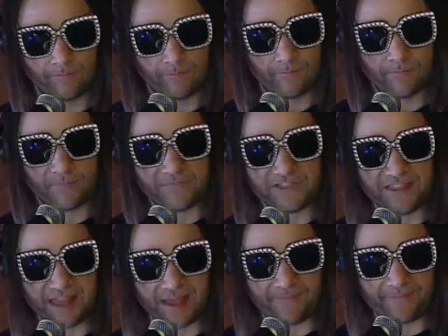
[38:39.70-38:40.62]
See
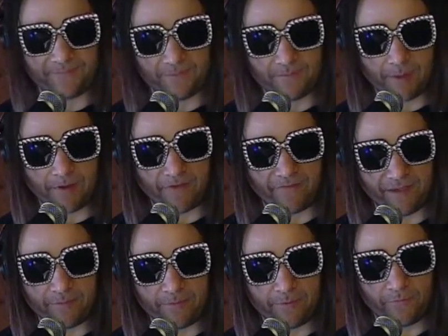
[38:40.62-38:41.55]
that? How my
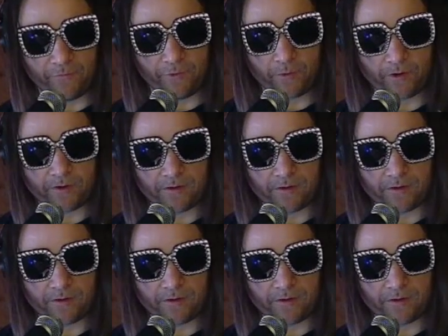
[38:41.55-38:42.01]
feet move forward?